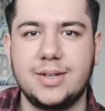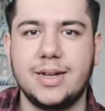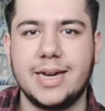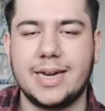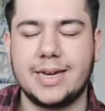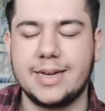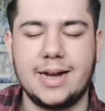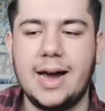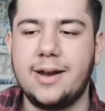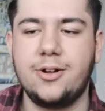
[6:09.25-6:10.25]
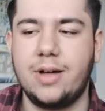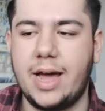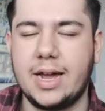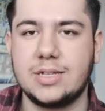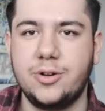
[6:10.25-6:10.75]
Like I don't know,
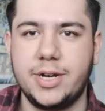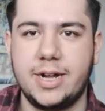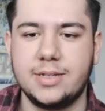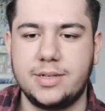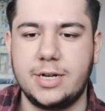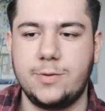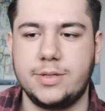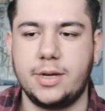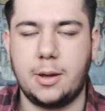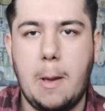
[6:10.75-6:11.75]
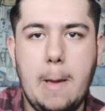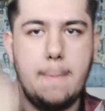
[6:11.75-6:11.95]
like I saw the dance and I was like,